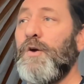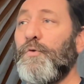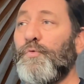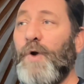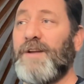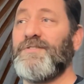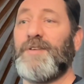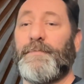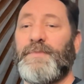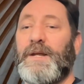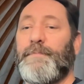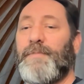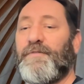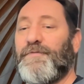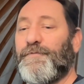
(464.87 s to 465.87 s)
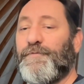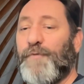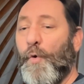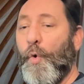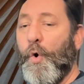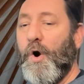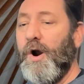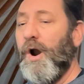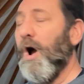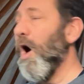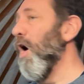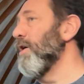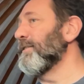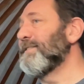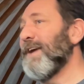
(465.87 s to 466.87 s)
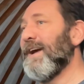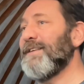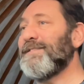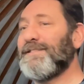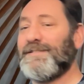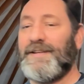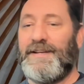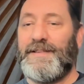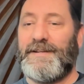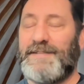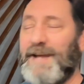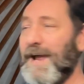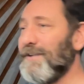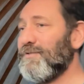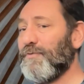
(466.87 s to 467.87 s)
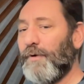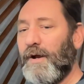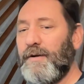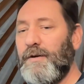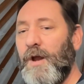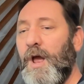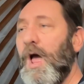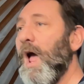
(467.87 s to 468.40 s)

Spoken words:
run something before all tests in the test run,